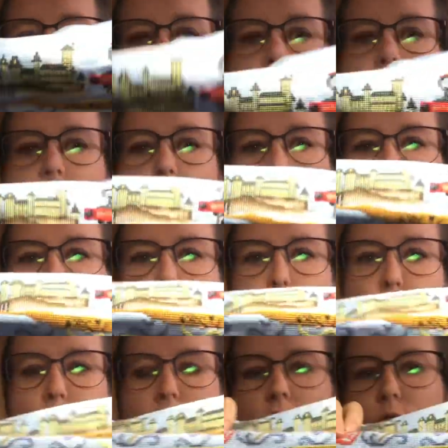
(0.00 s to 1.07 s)
so you've got the
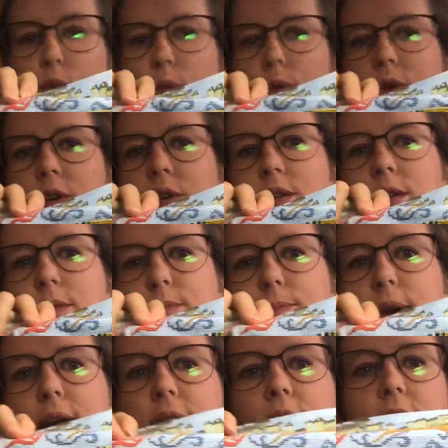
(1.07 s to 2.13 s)
Hufflepuff
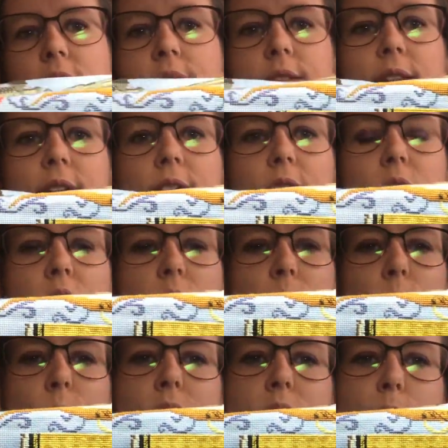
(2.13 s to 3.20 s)
banner there
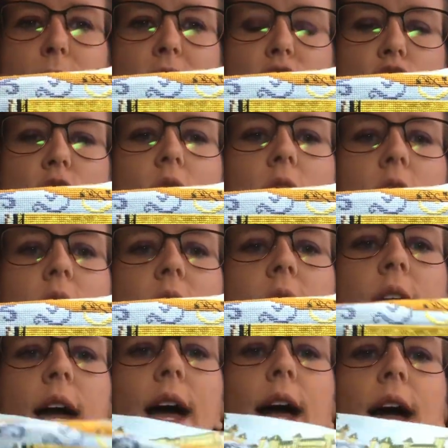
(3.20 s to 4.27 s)
with the badger
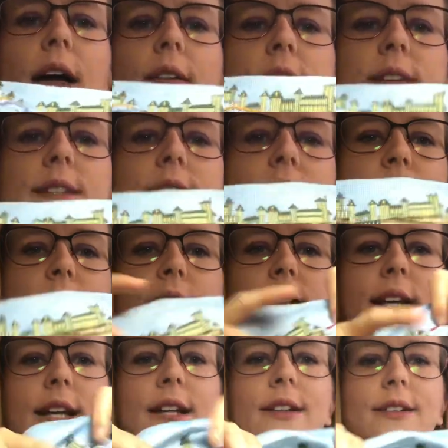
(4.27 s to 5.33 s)
and this
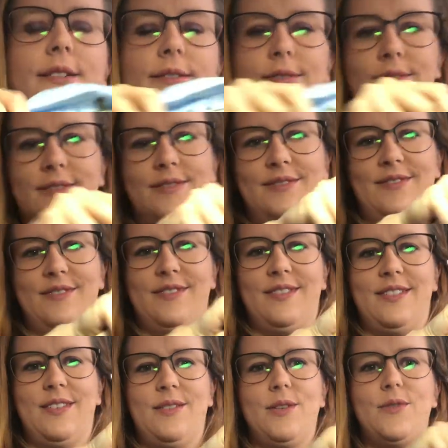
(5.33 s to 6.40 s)
lovely,
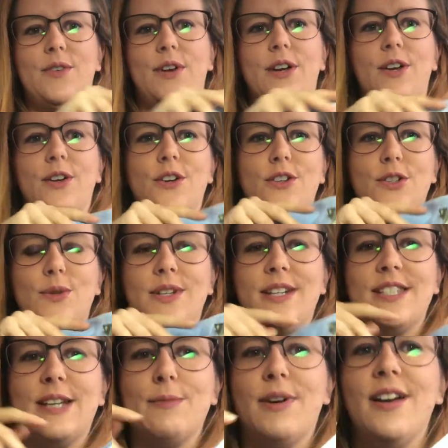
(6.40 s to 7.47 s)
I'm not very good at doing this,
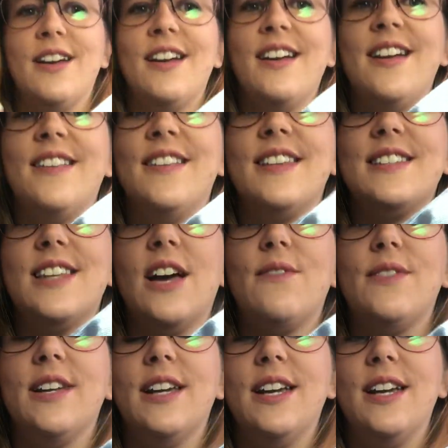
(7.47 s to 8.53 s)
am I? This
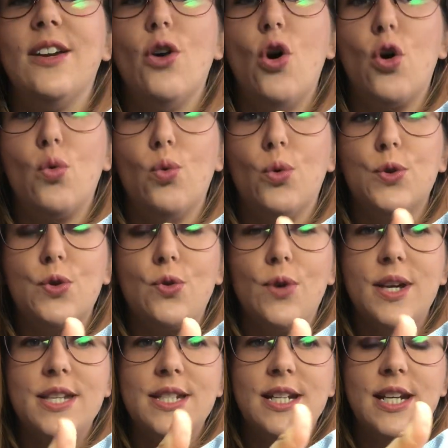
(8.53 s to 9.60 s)
lovely Hogwarts
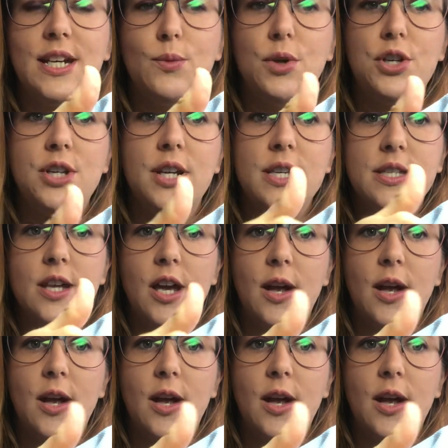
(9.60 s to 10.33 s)
crest here, which is